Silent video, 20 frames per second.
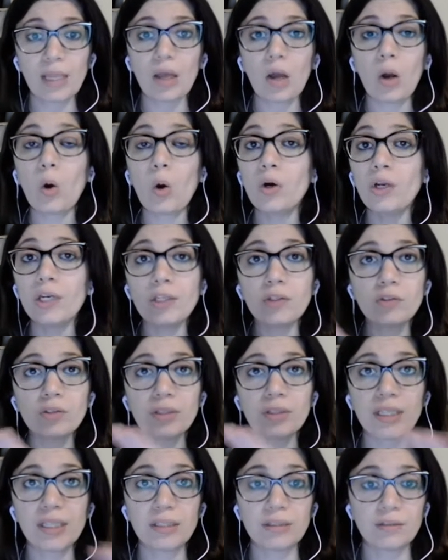All you
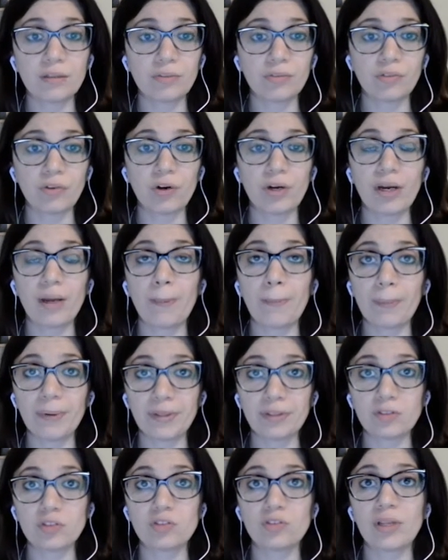need for a
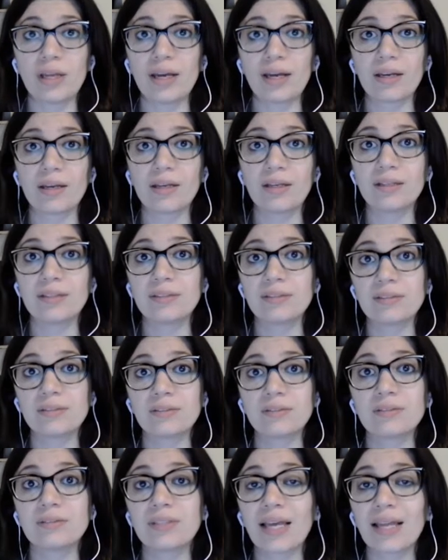pitch deck is
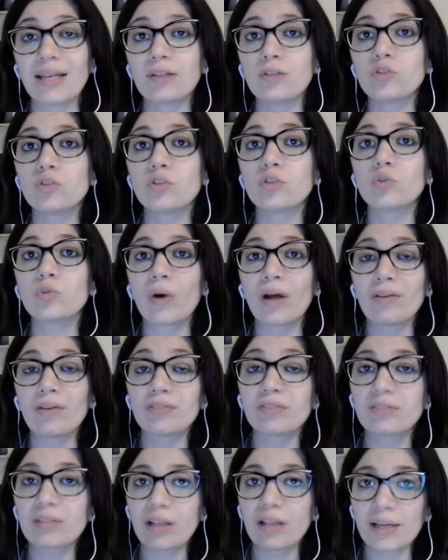10 to 12
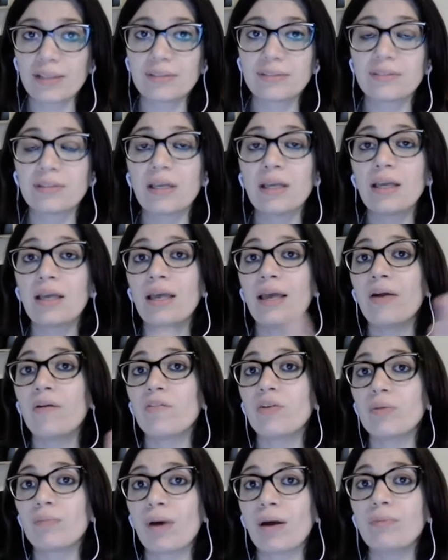slides.
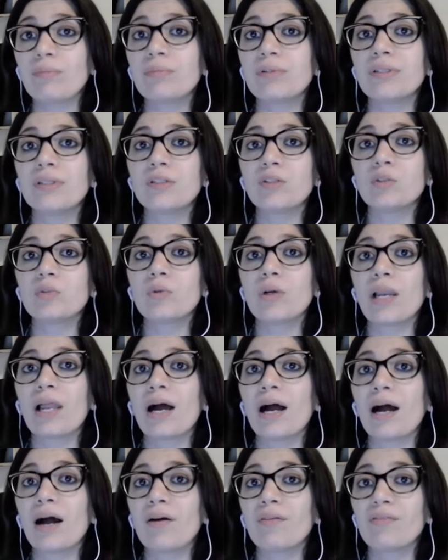Remember, you will
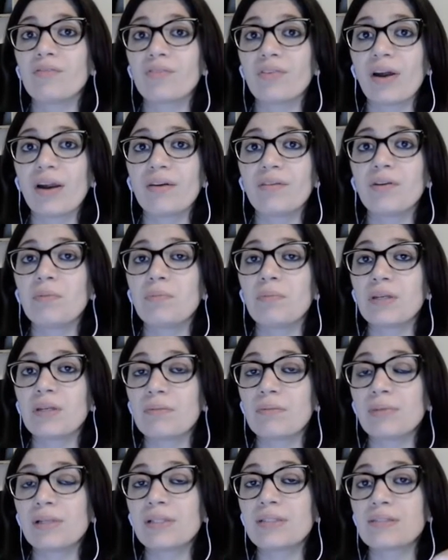have very
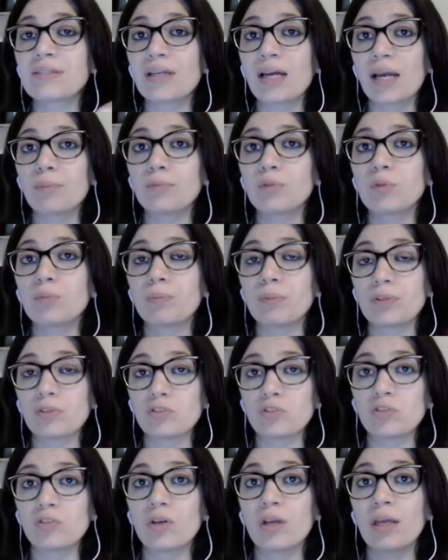minimal time to
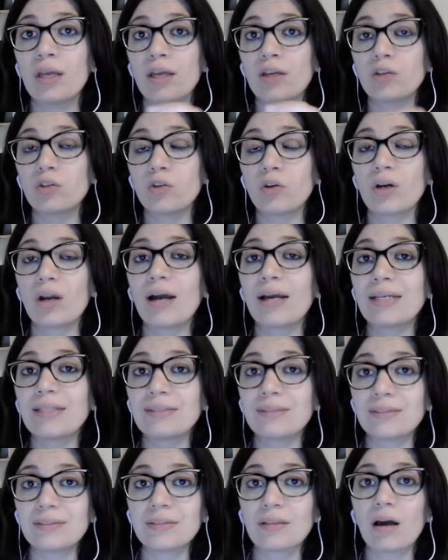pitch your
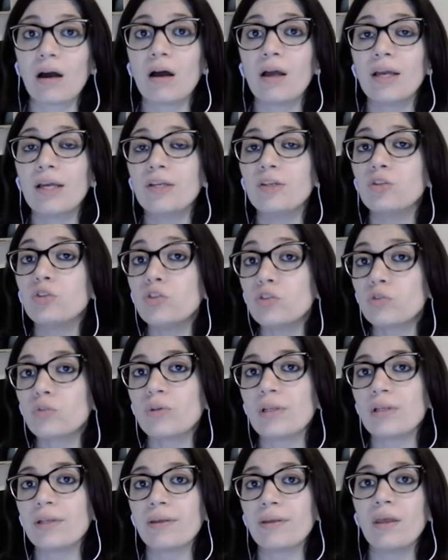idea.
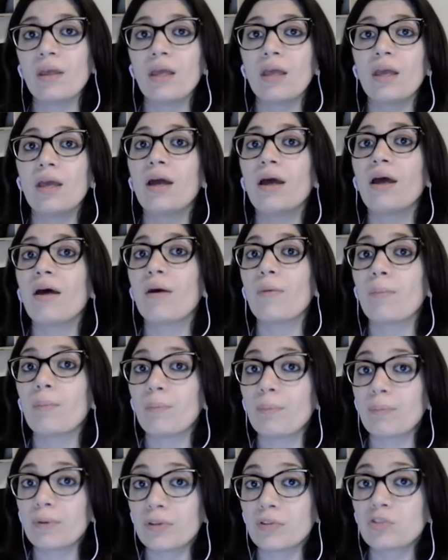Usually,
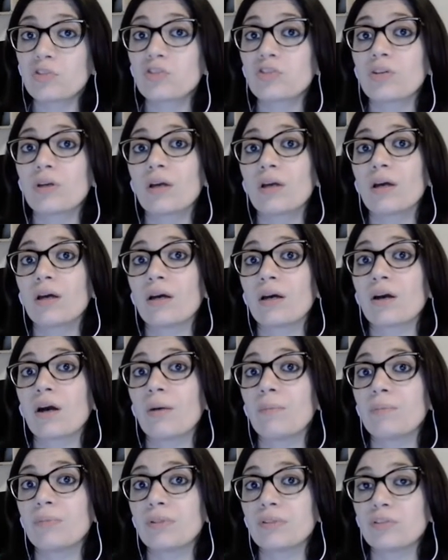pitch
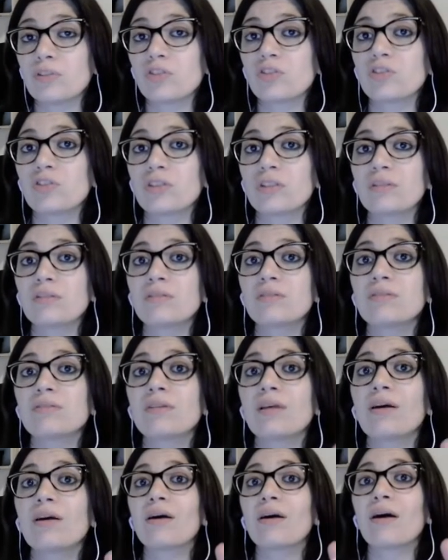competitions
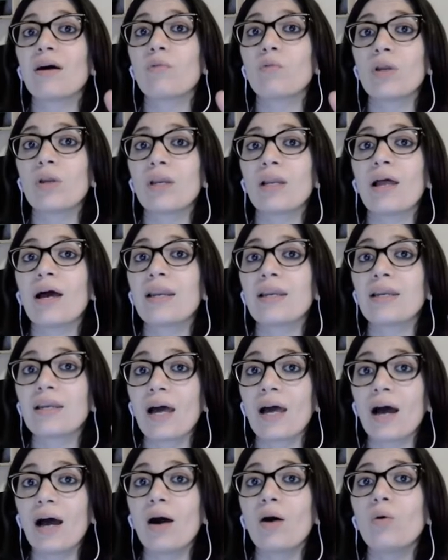will
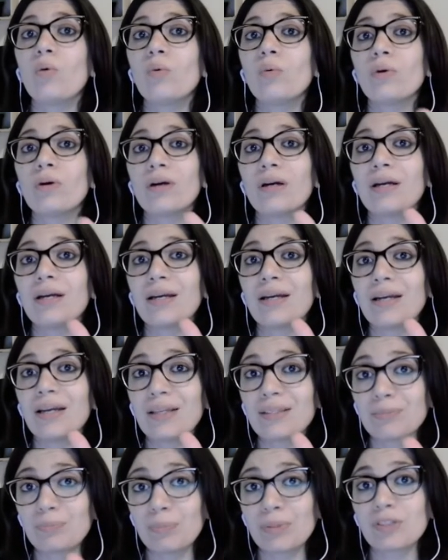allow
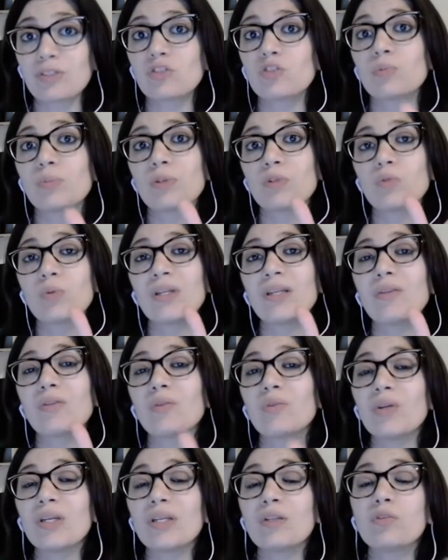a pitch between
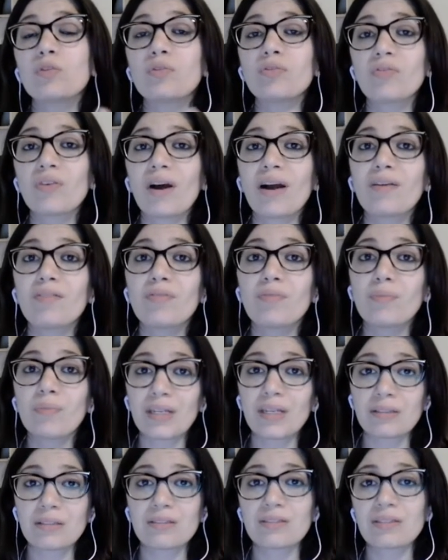3 to 5
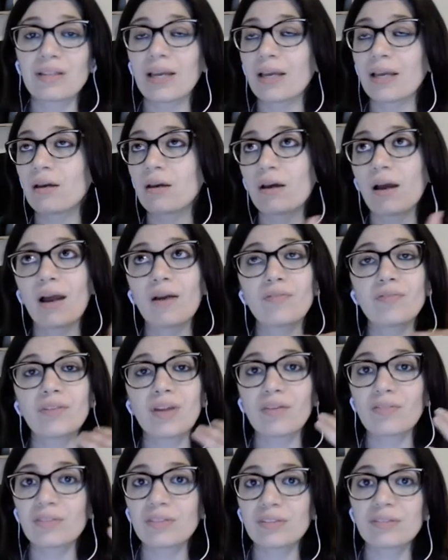minutes. Like, I've
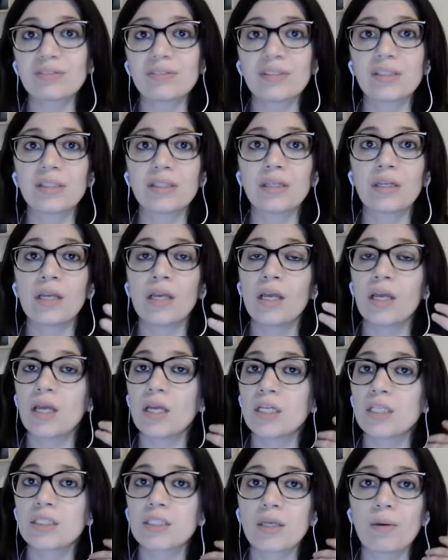never seen
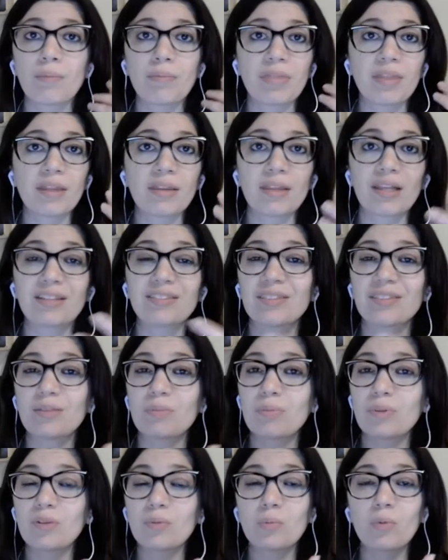something that's a
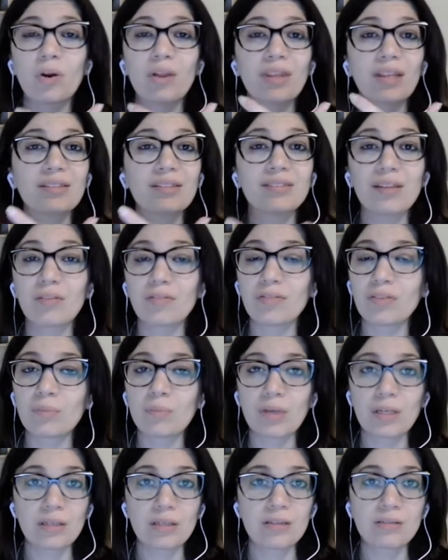bit more than 7
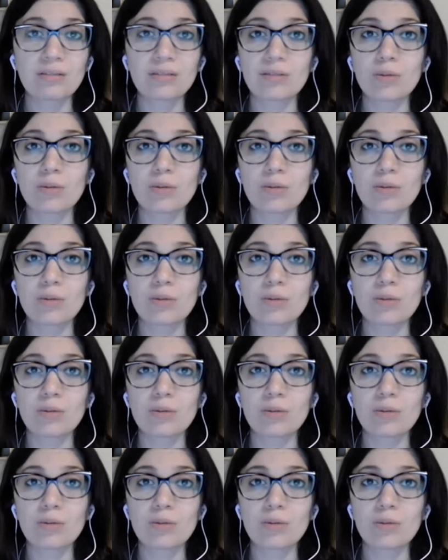minutes.